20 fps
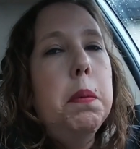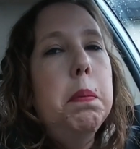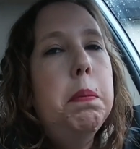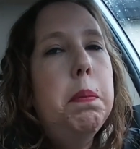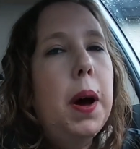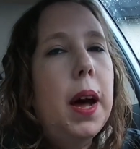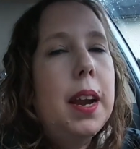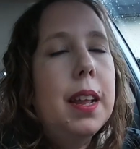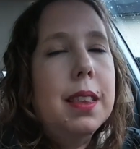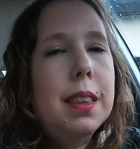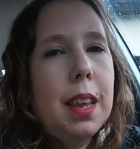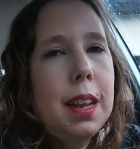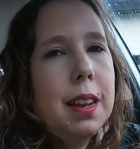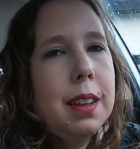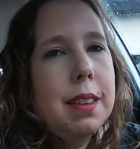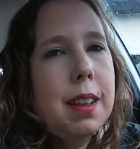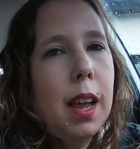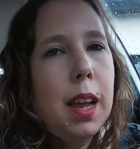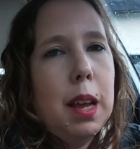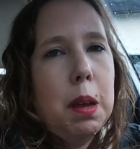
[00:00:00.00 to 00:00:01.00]
But it's
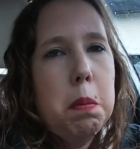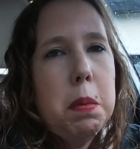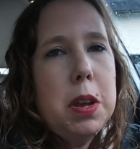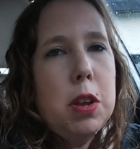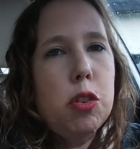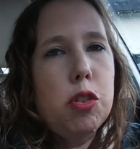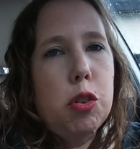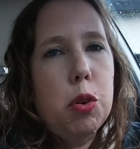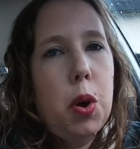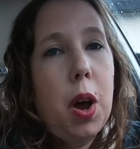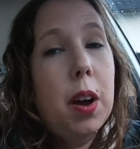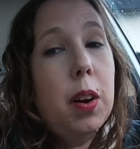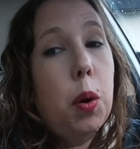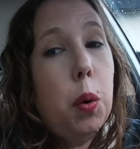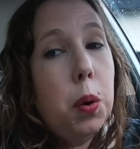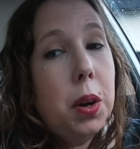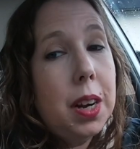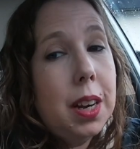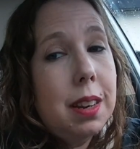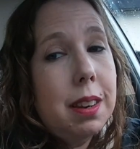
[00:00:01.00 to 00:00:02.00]
gonna take me,
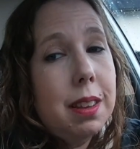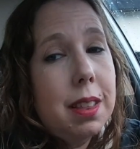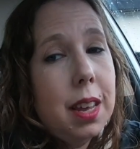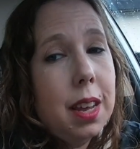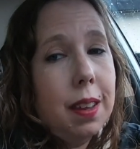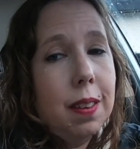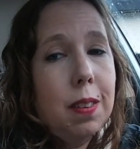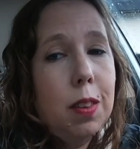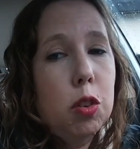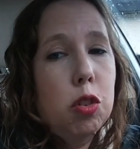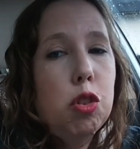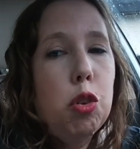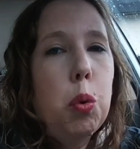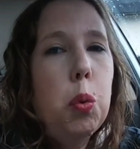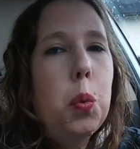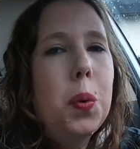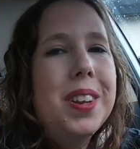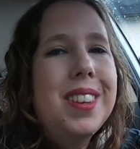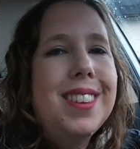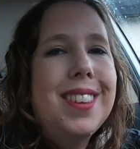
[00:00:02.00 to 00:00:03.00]
according to this,
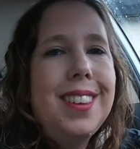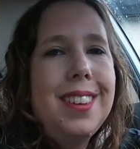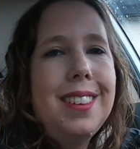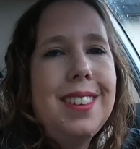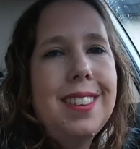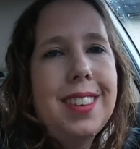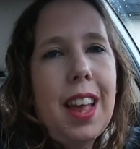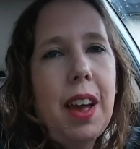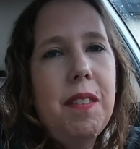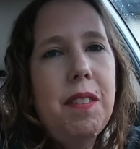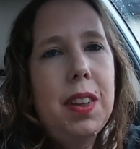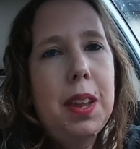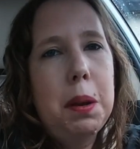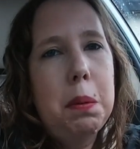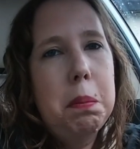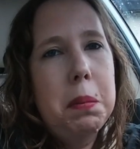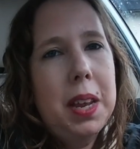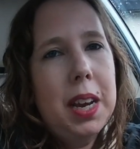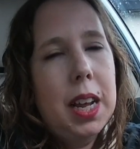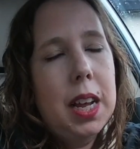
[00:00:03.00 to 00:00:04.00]

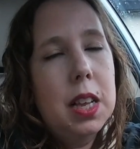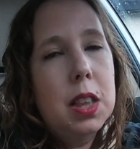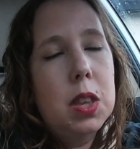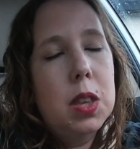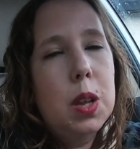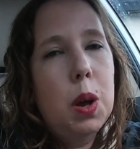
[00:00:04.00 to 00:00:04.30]
27 minutes.